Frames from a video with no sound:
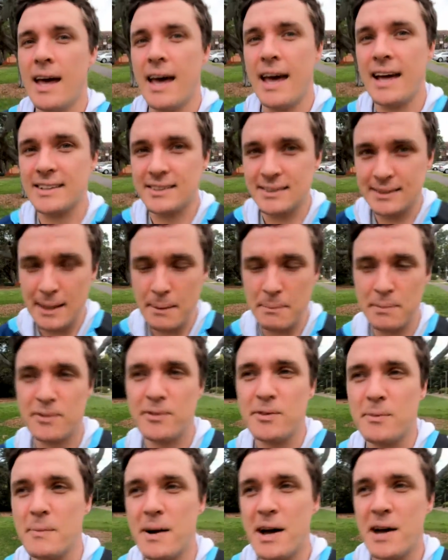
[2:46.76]
except
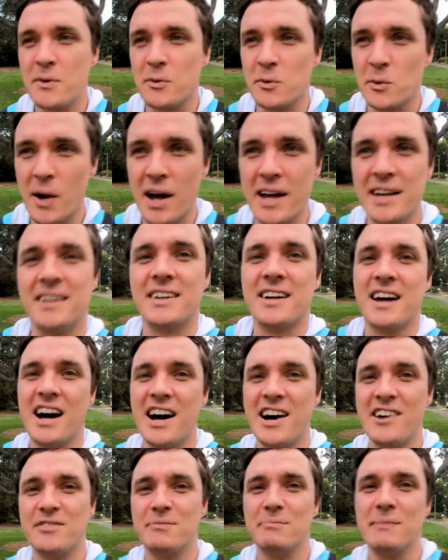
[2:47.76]
for my right
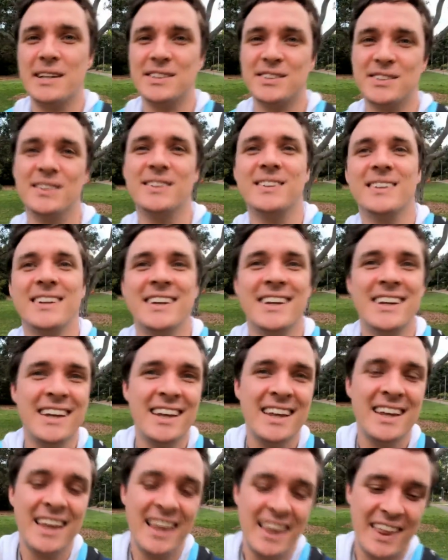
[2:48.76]
calf muscle.
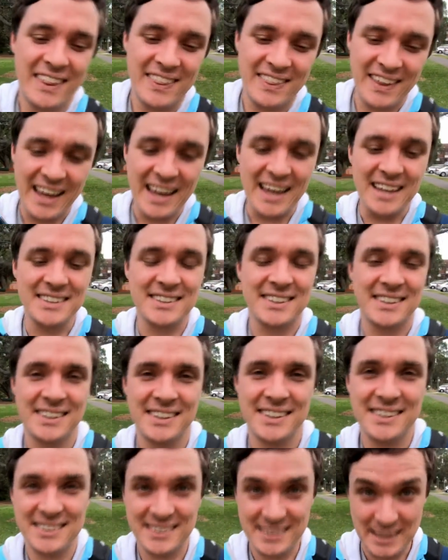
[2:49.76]
That
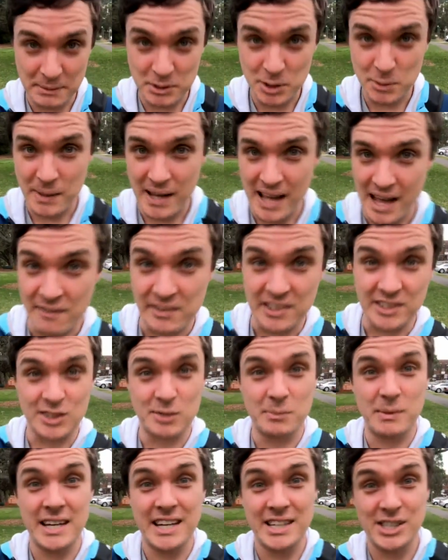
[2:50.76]
seems to be having
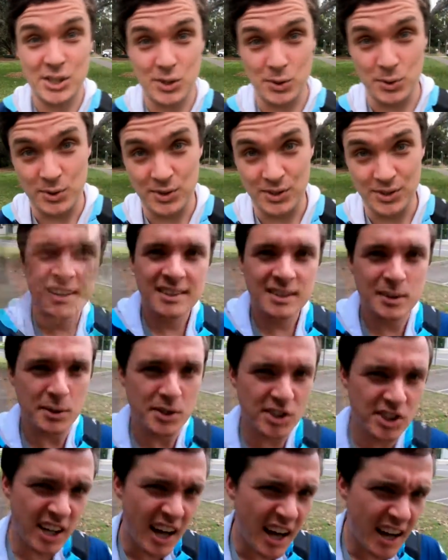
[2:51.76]
some issues. So it
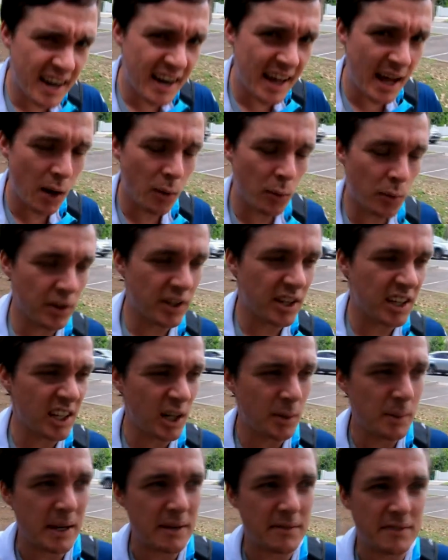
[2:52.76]
started out with a
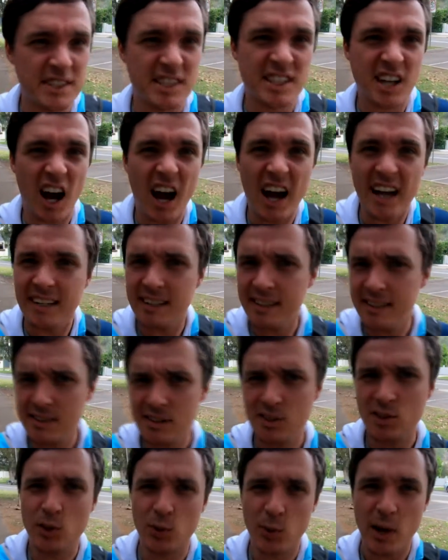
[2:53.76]
little bit of
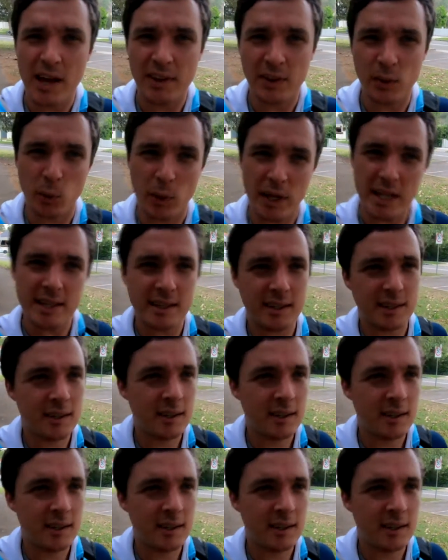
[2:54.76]
tightness throughout the week.